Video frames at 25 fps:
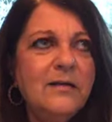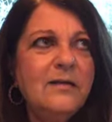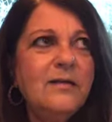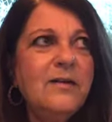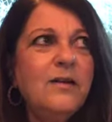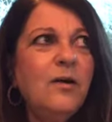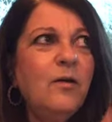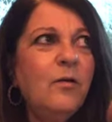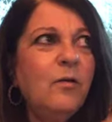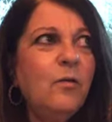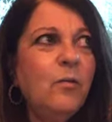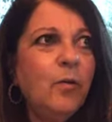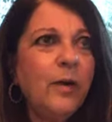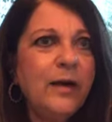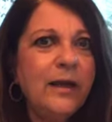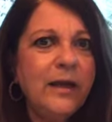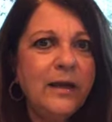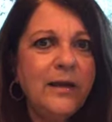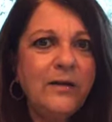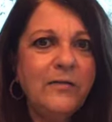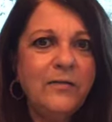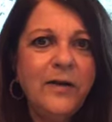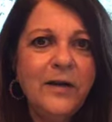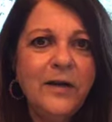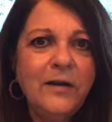go away.
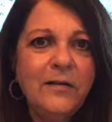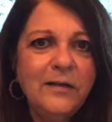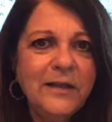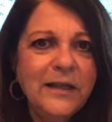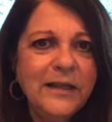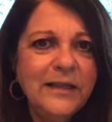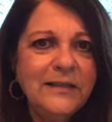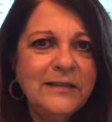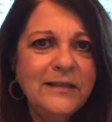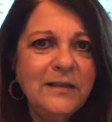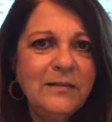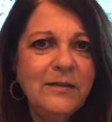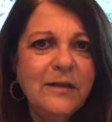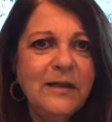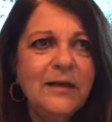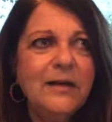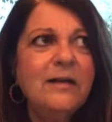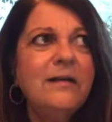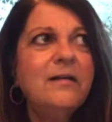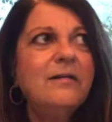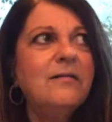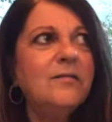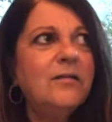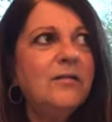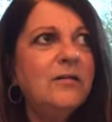If I don't like something, I
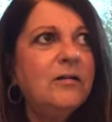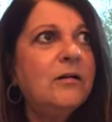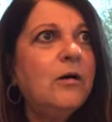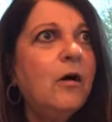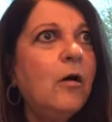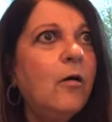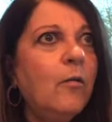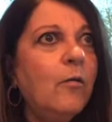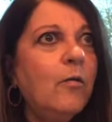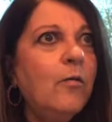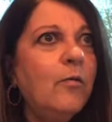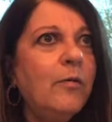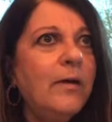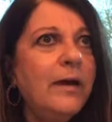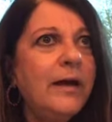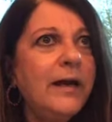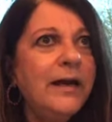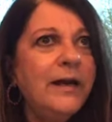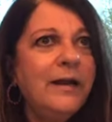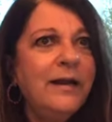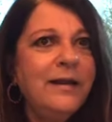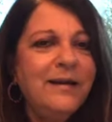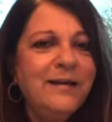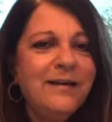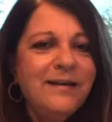go
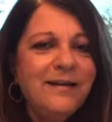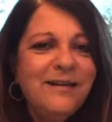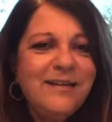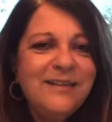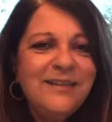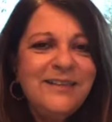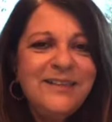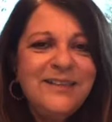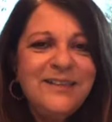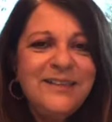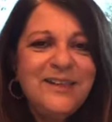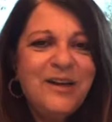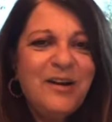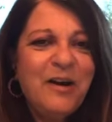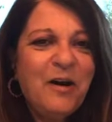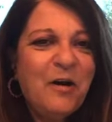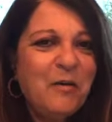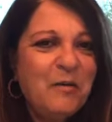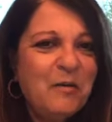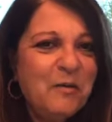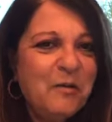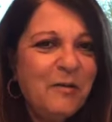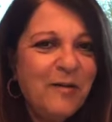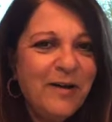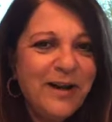away. Just
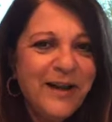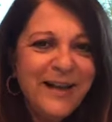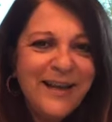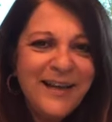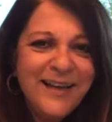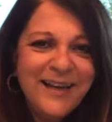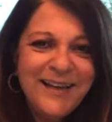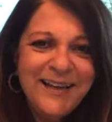go away.